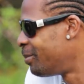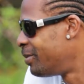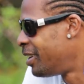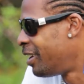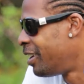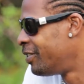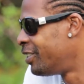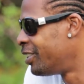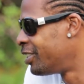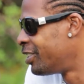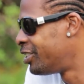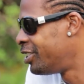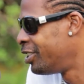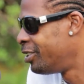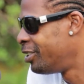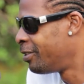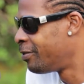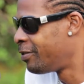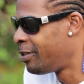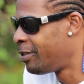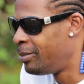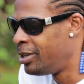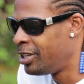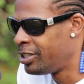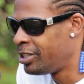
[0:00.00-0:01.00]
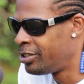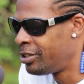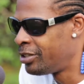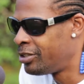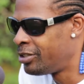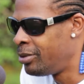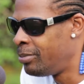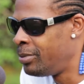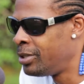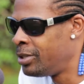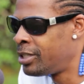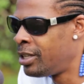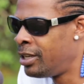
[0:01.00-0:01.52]
I have to just change it from Lexus to
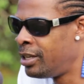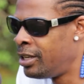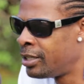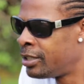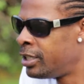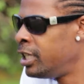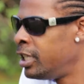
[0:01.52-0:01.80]
Mr. Lexx.